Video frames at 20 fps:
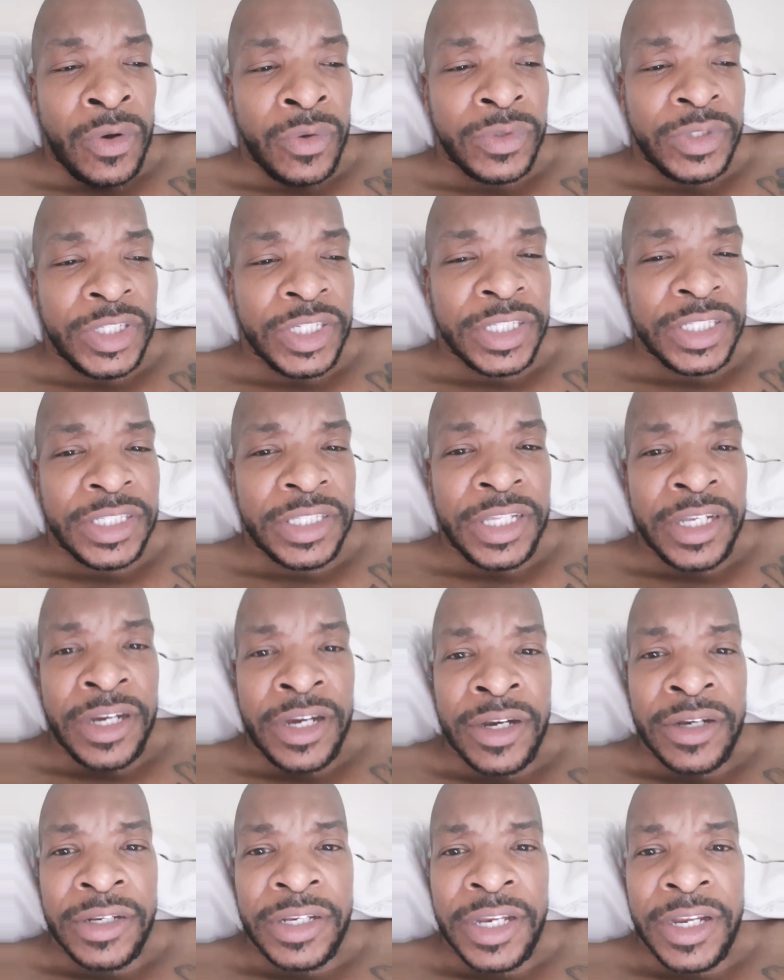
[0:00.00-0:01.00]
just
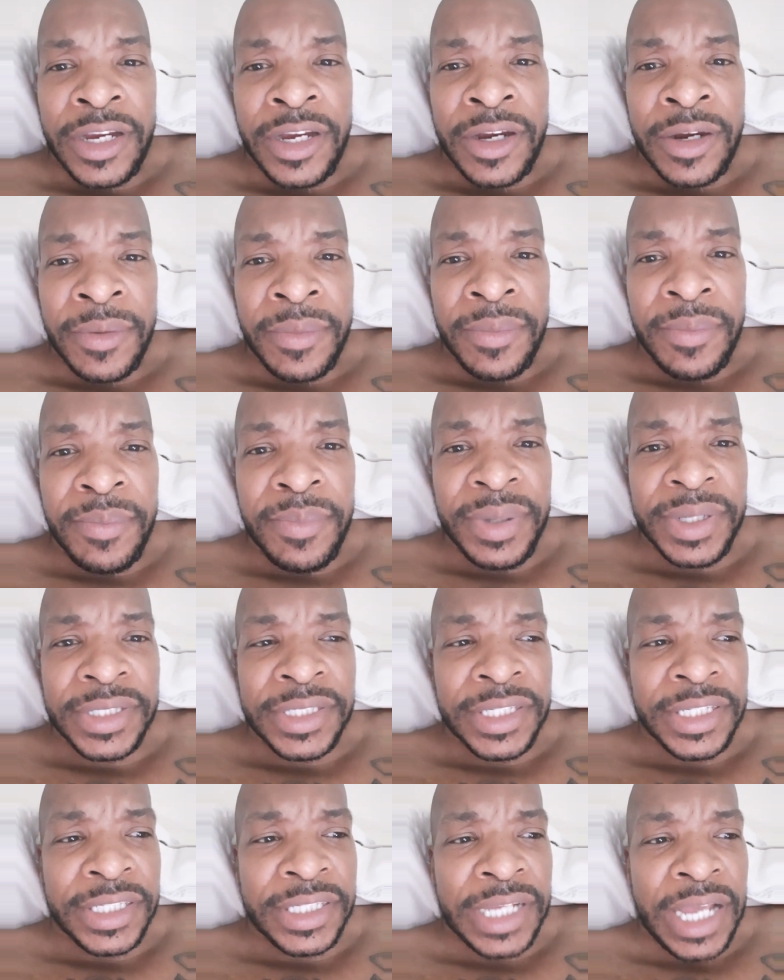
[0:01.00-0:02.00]
their
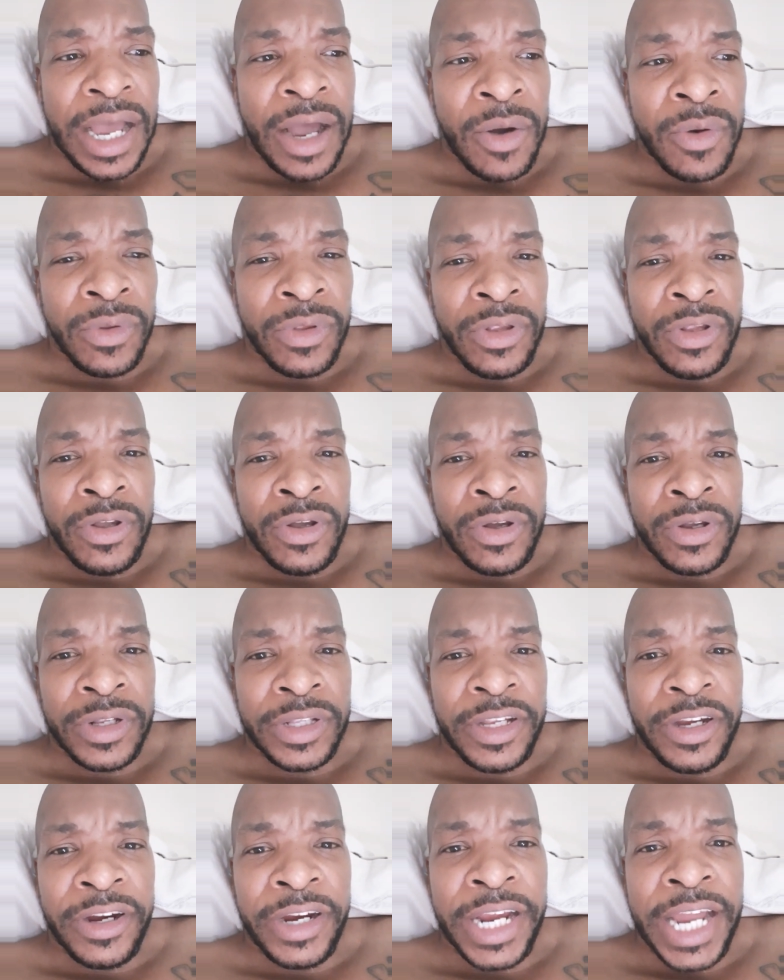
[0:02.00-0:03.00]
business outlook,
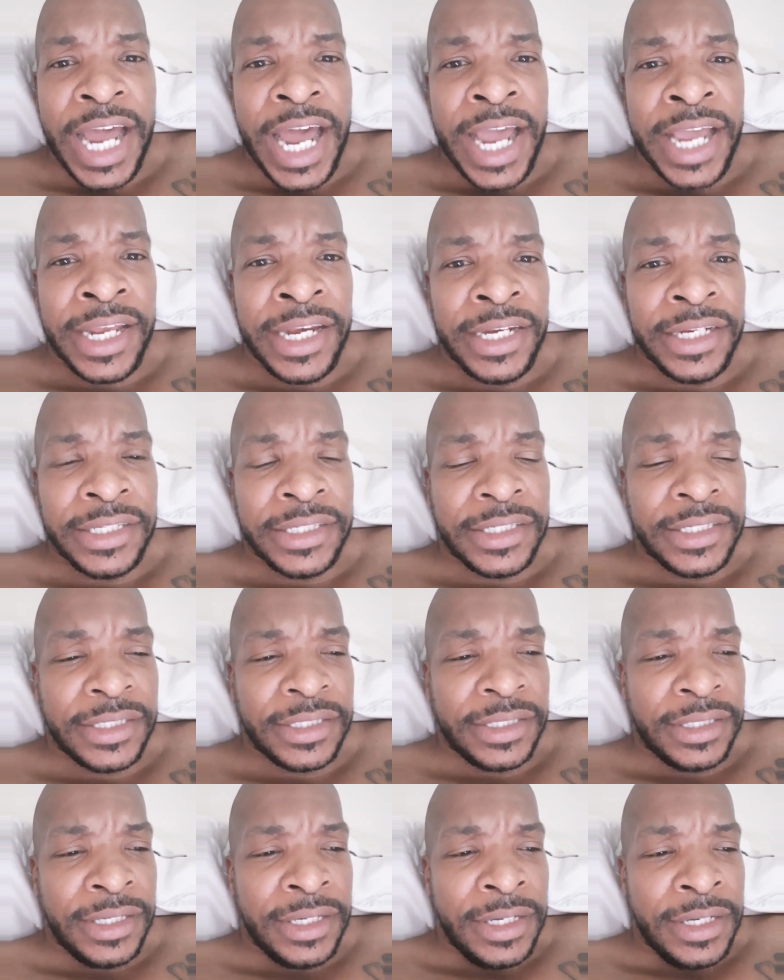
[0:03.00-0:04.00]
their
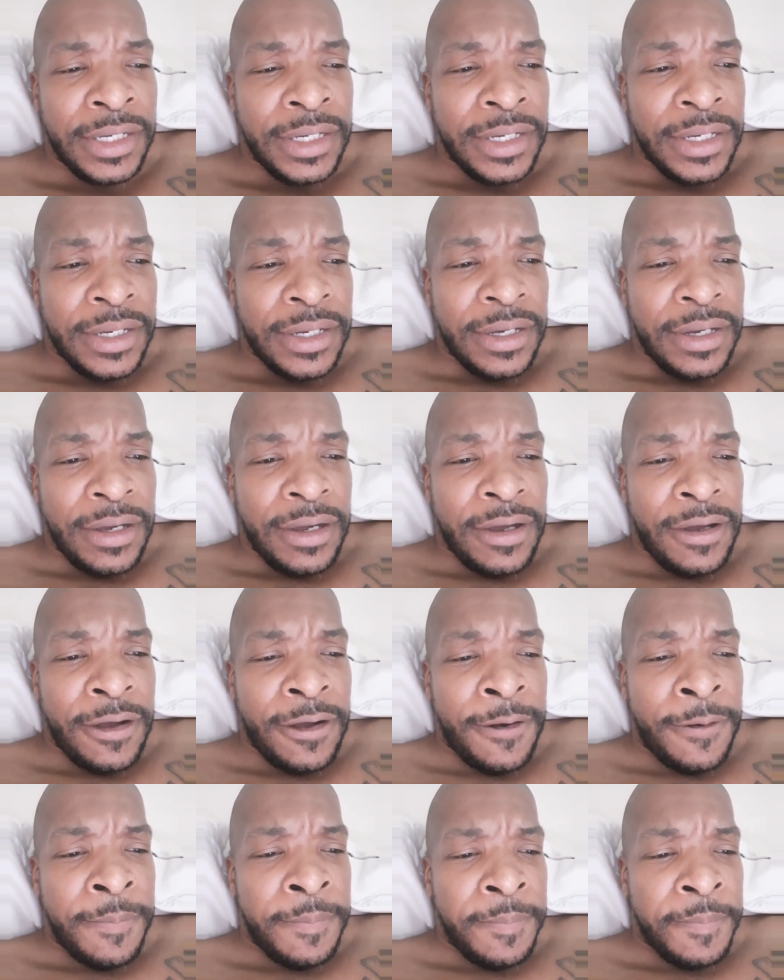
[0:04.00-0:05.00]
guidance,
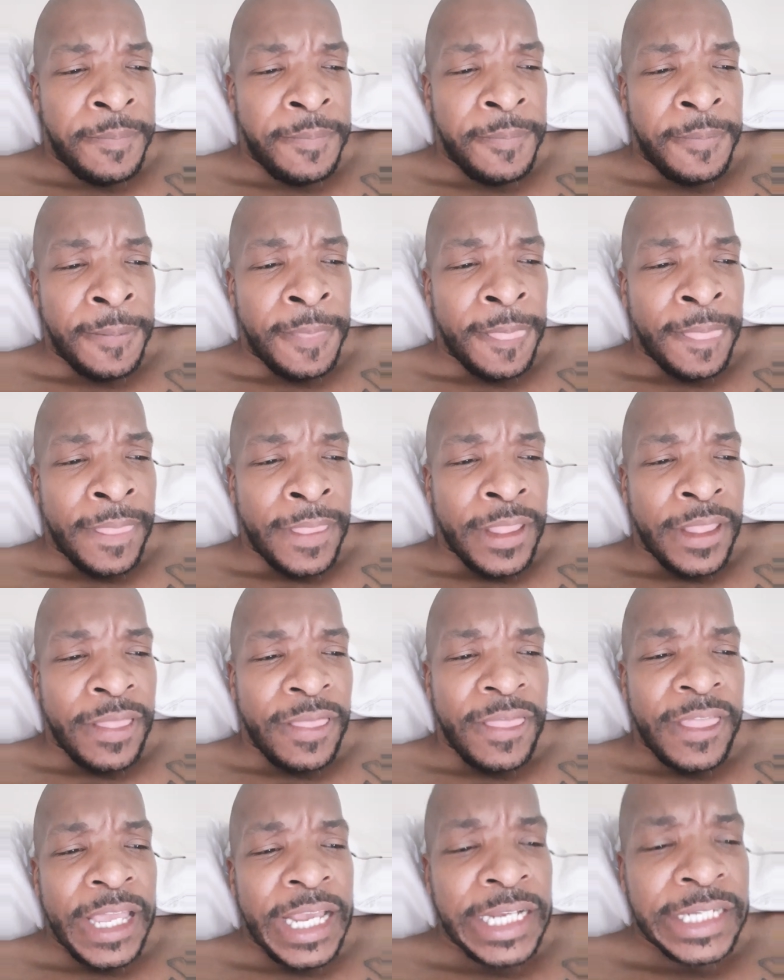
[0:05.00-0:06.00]

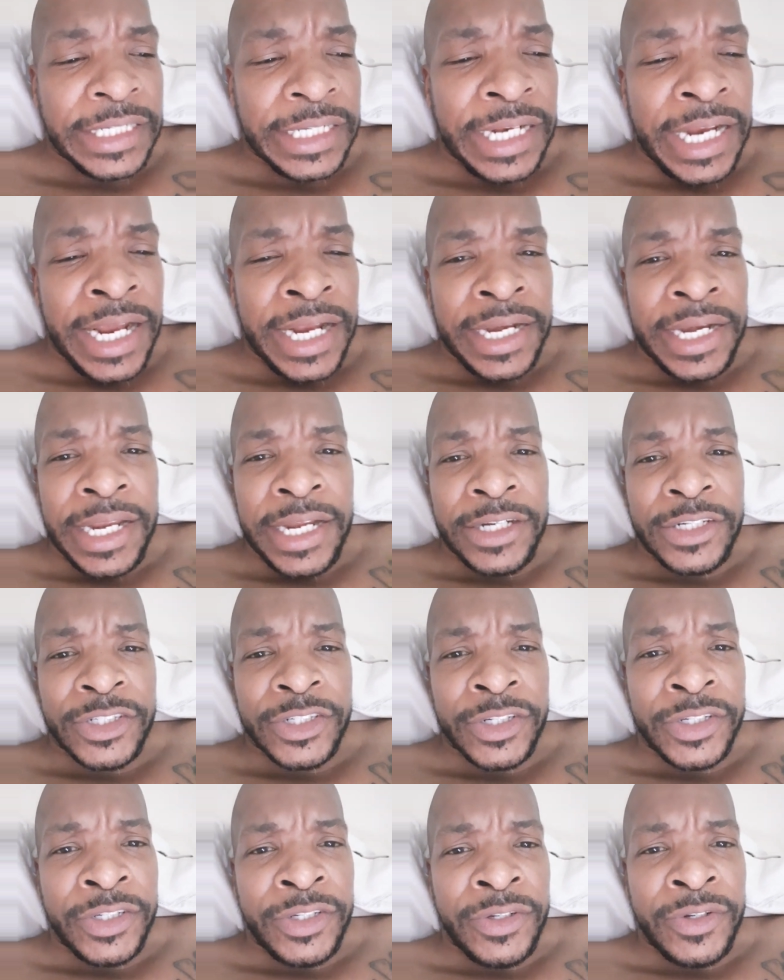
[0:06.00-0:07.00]
things of that
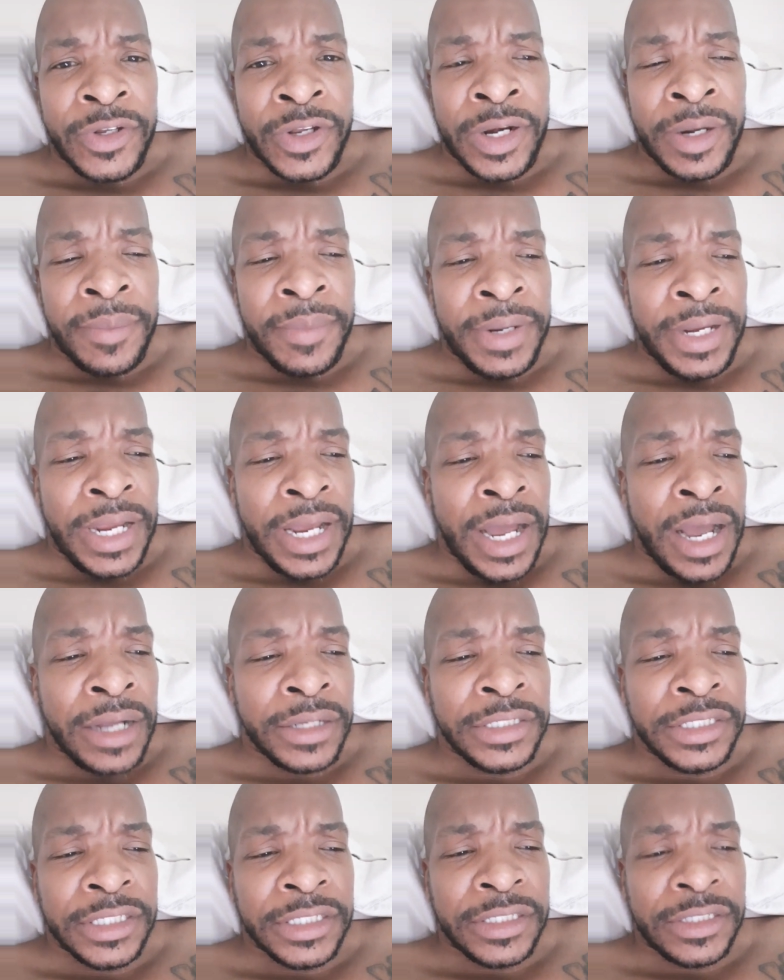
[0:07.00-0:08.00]
nature. You know what I mean? I'll
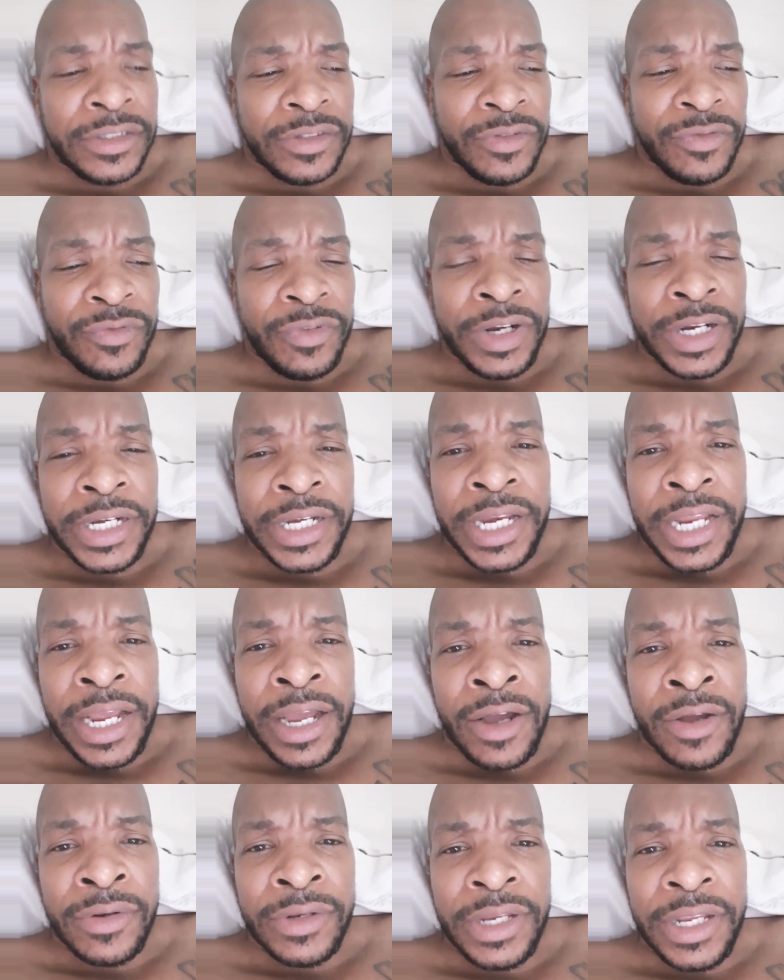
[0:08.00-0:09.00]
just run
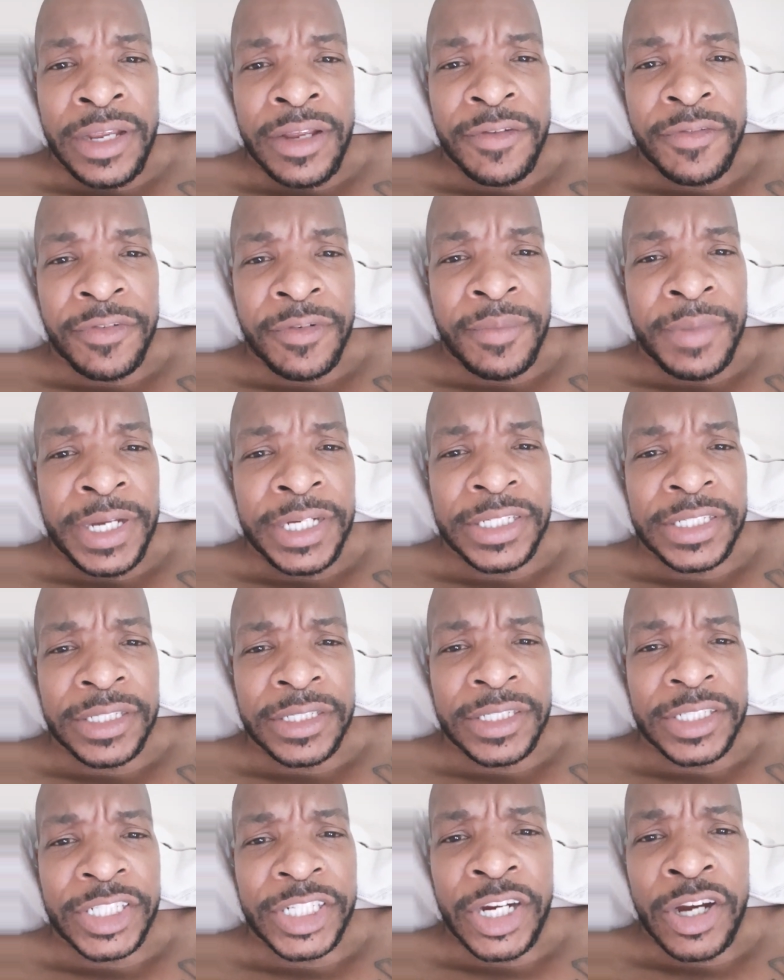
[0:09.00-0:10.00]
down the
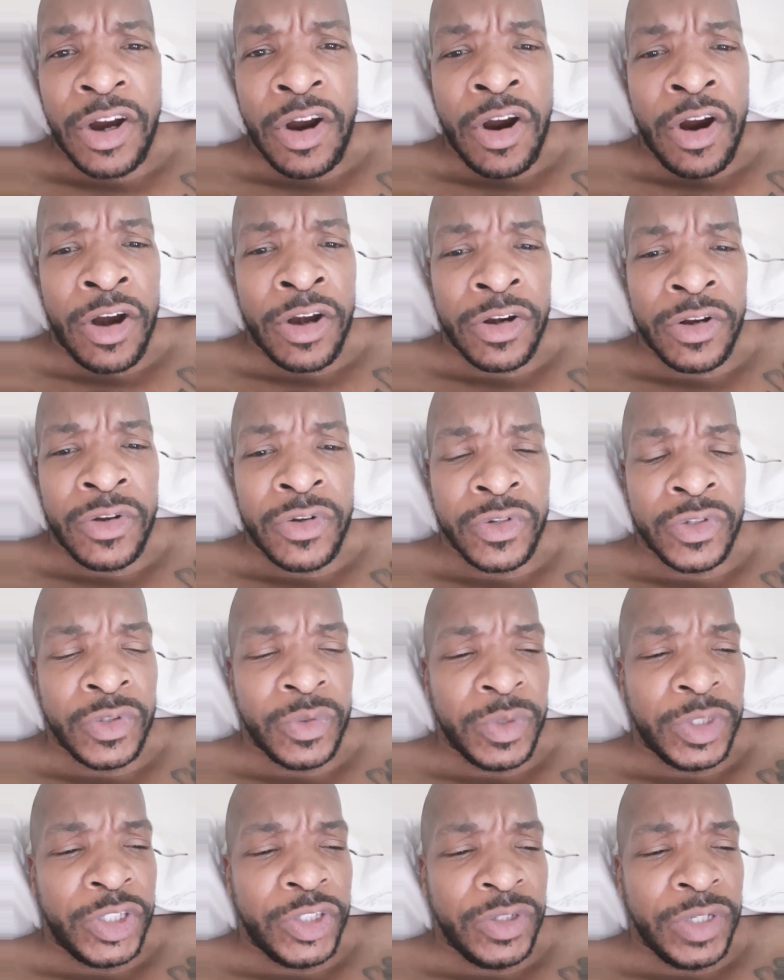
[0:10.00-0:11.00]
information, share articles
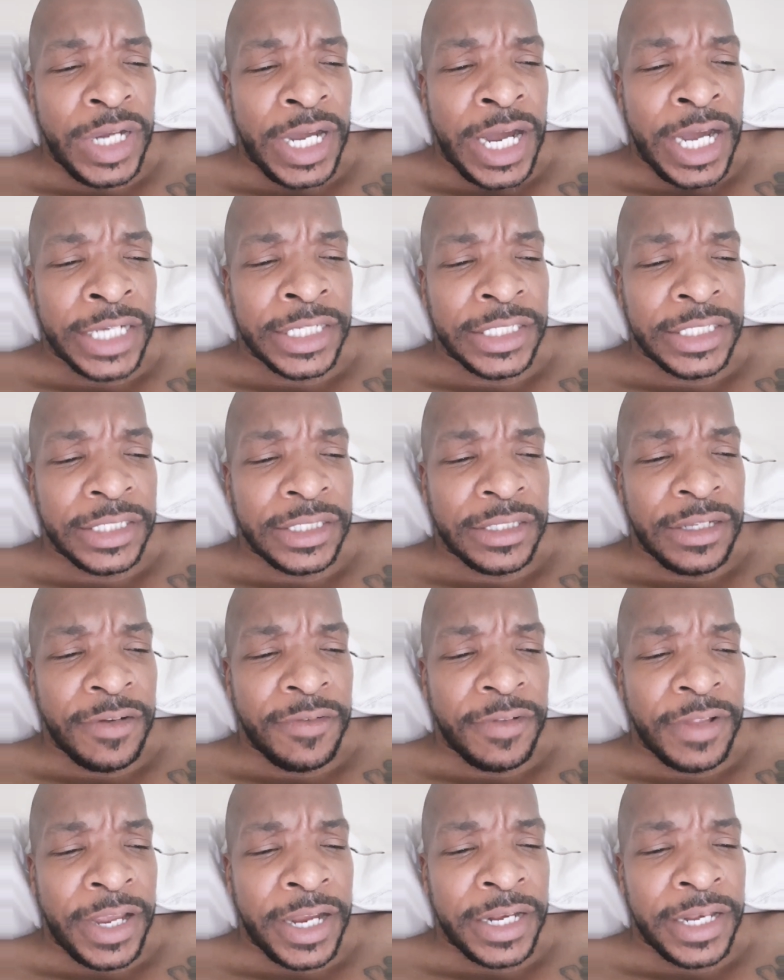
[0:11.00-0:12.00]
with you guys and
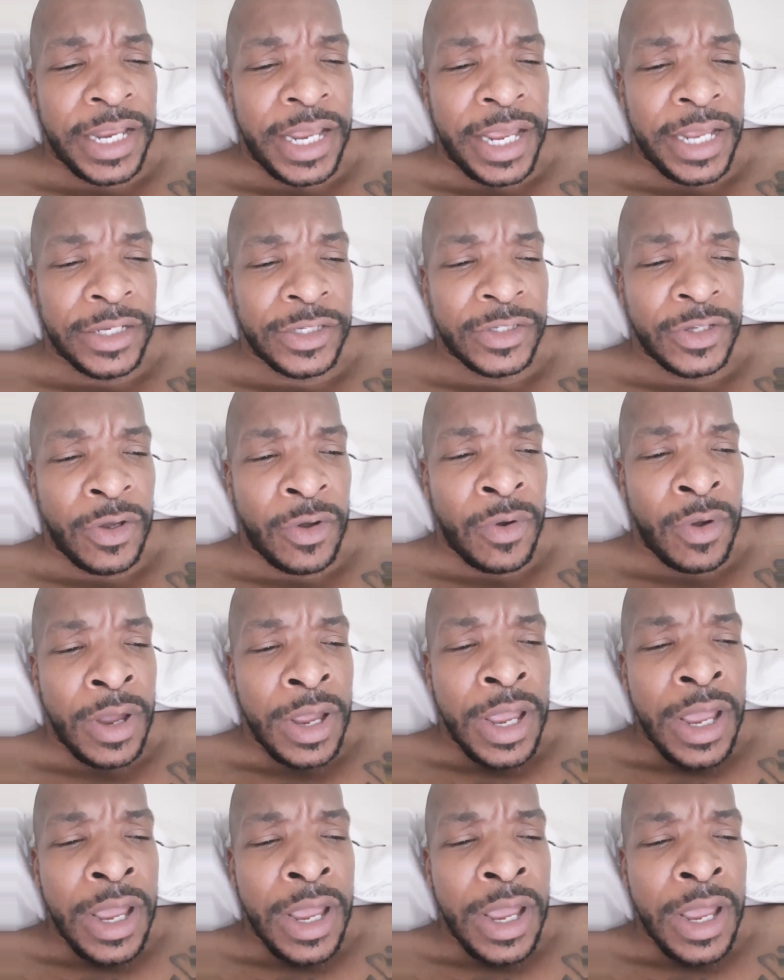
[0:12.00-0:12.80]
stuff like that. So